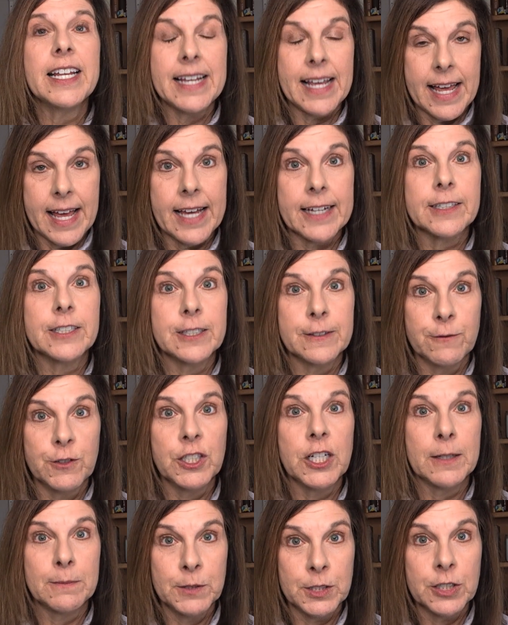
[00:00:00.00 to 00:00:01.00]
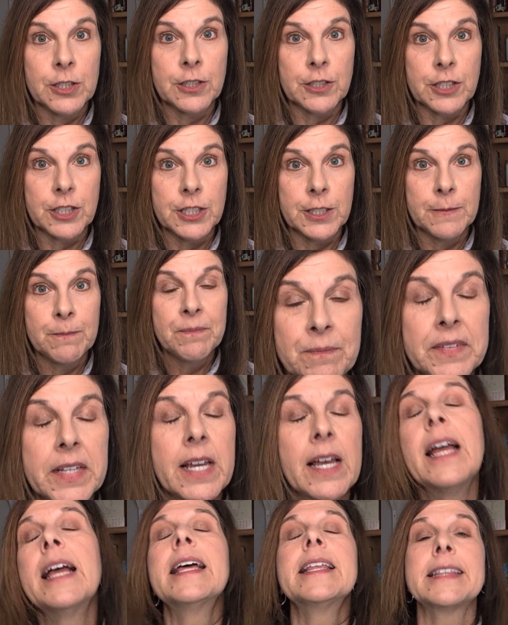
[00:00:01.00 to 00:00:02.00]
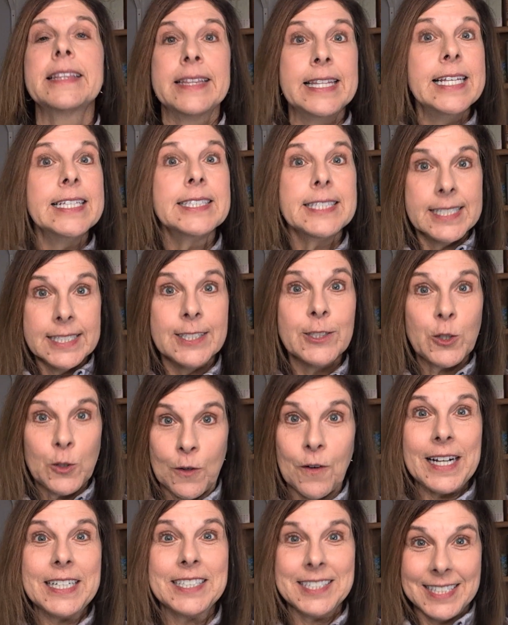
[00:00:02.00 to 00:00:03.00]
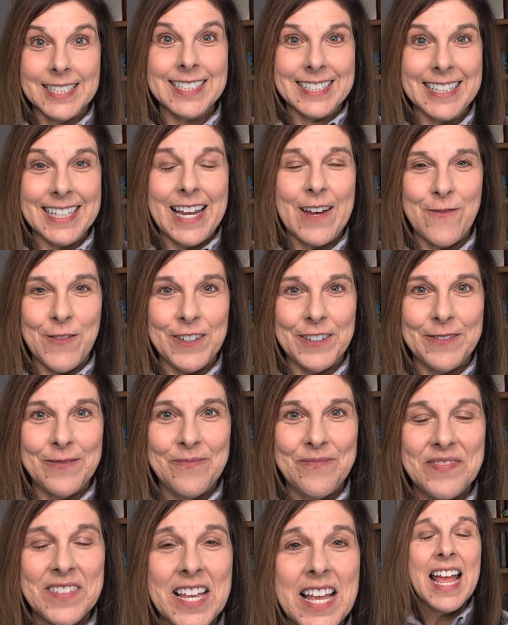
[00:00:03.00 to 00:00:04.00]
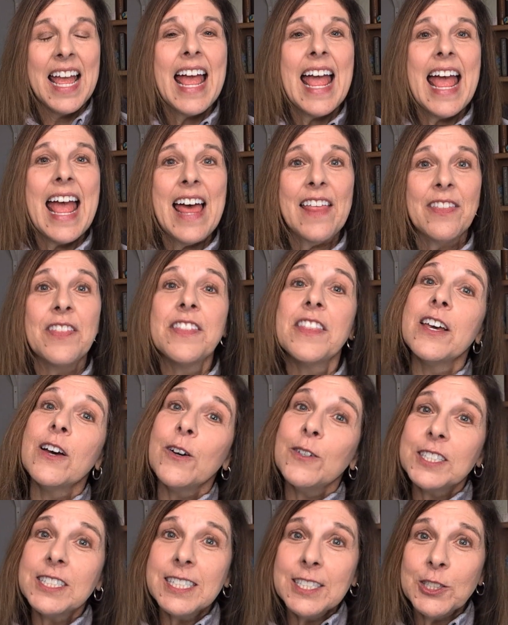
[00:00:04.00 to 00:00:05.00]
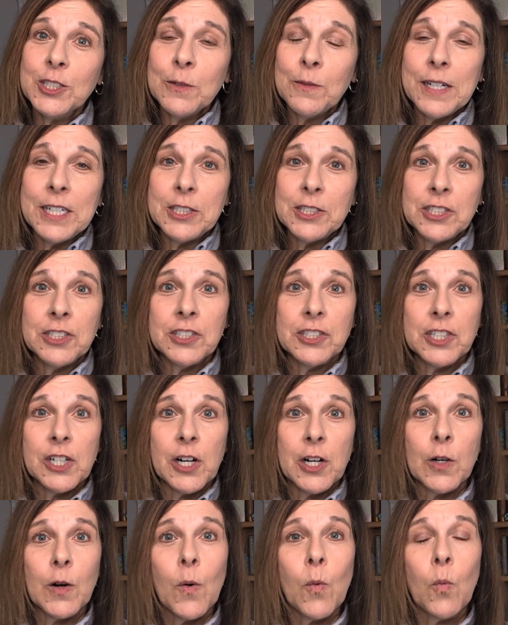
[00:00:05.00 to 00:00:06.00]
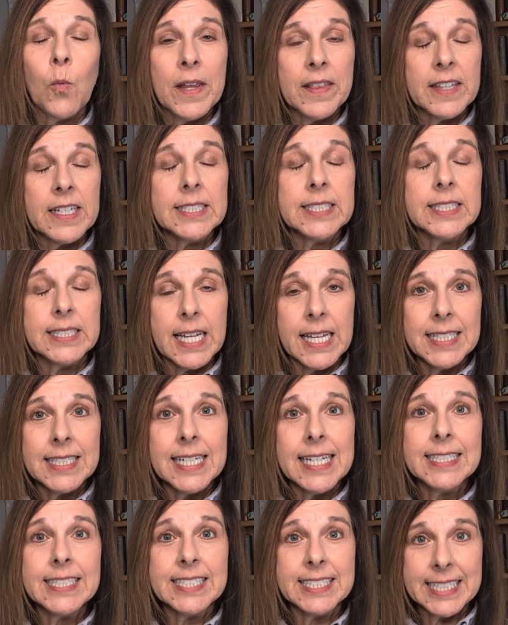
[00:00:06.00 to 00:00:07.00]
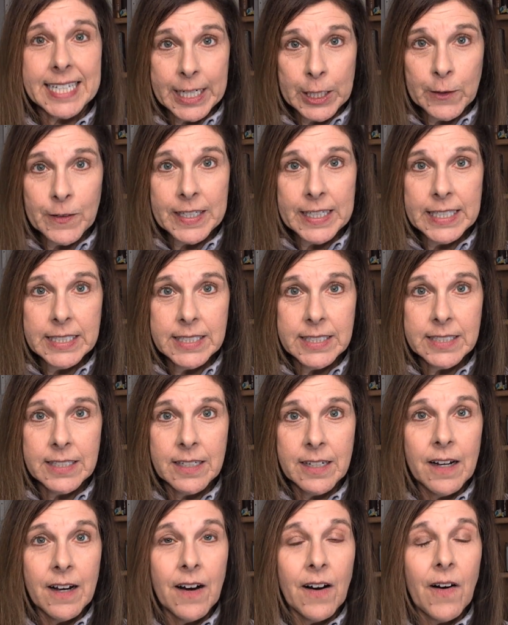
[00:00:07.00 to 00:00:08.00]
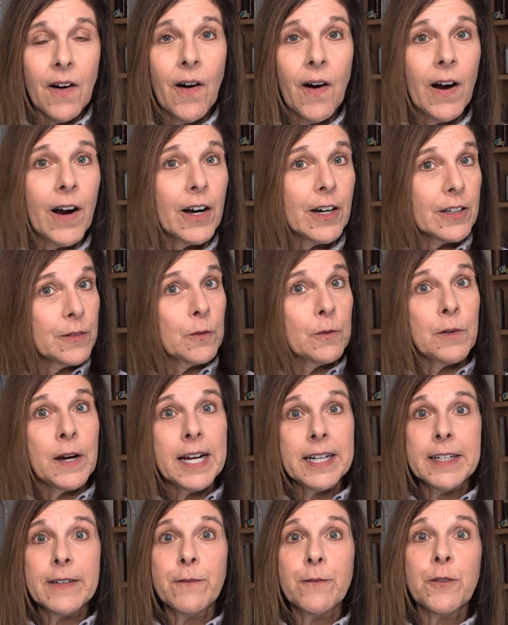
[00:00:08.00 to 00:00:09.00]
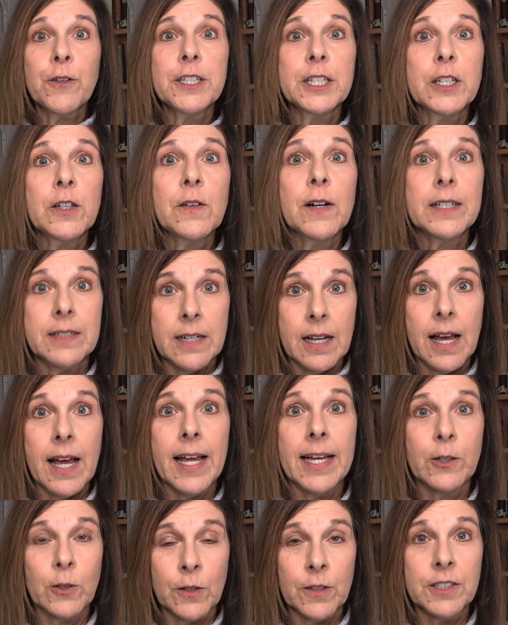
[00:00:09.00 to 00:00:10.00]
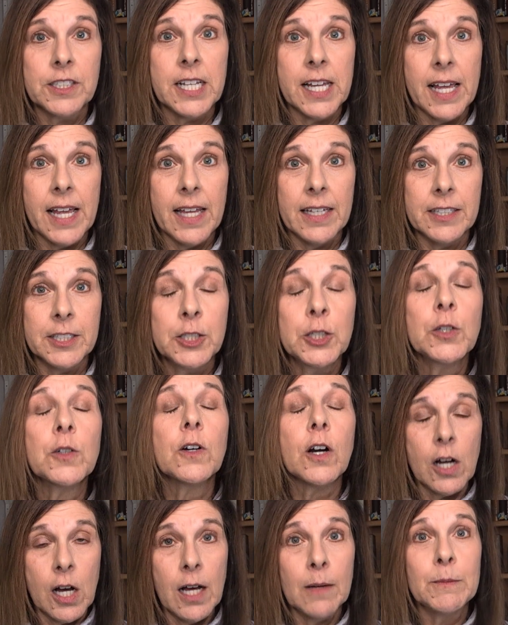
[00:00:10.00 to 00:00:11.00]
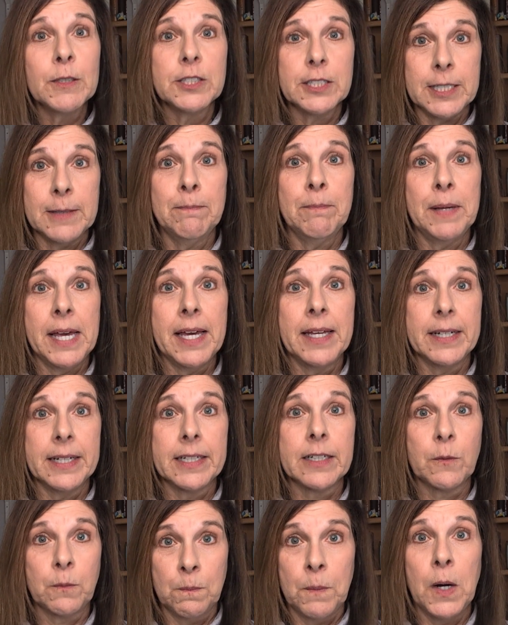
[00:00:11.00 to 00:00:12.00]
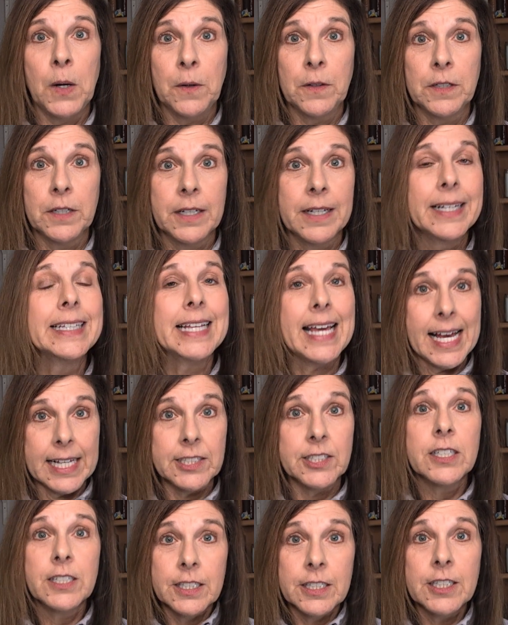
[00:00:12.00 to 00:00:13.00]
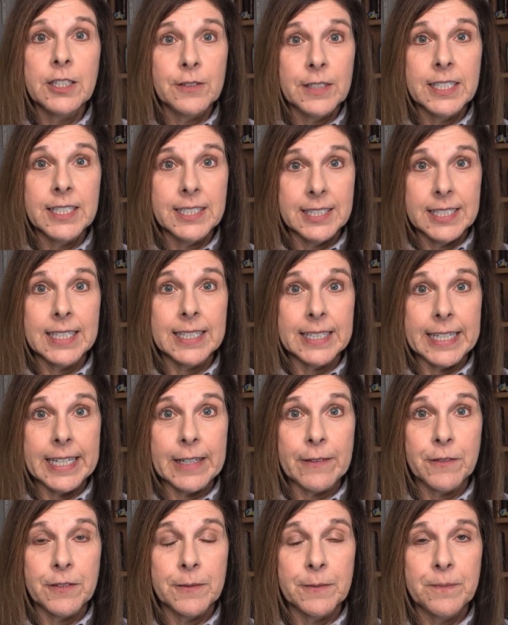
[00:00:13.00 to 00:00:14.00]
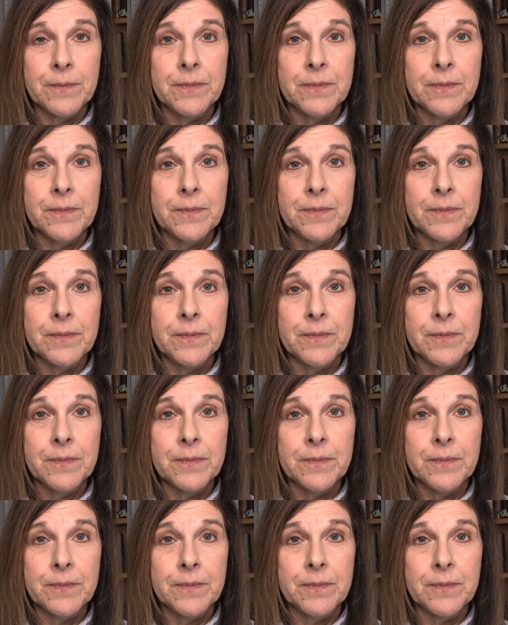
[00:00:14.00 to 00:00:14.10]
an active job search. This is crisis level. And those situations are when the Sunday Scaries are rated for you a 9 or 10. You're almost in panic mode. Yes, you need to leave.